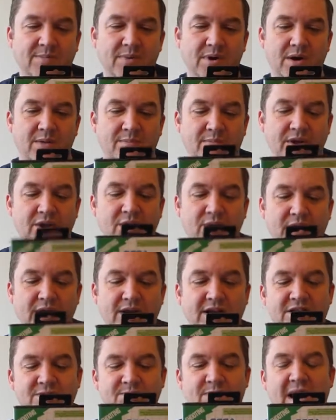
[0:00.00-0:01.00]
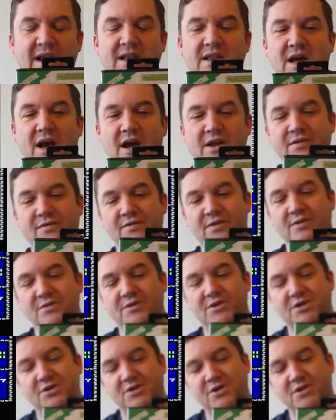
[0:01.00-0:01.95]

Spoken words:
but you can expect that in the future.